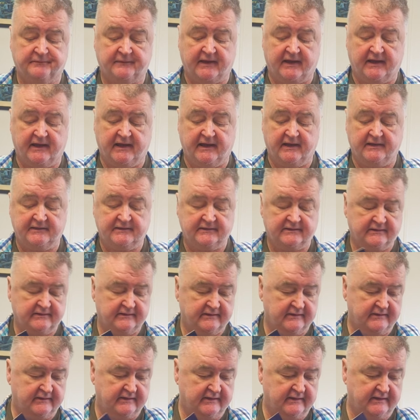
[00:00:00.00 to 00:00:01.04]
And
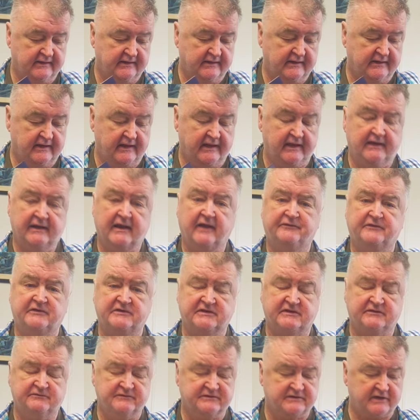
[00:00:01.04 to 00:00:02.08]
he left us
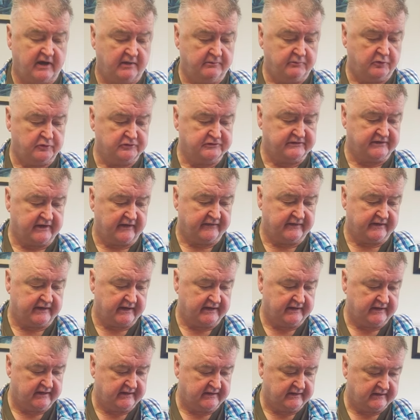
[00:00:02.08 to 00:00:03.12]
some samples the other
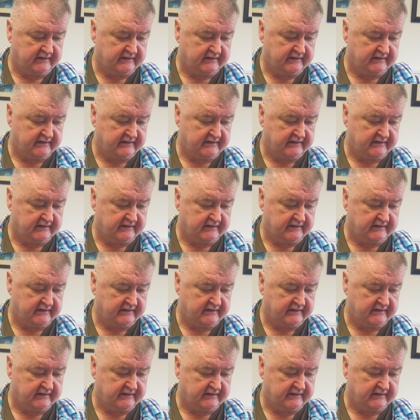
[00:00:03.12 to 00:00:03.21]
day.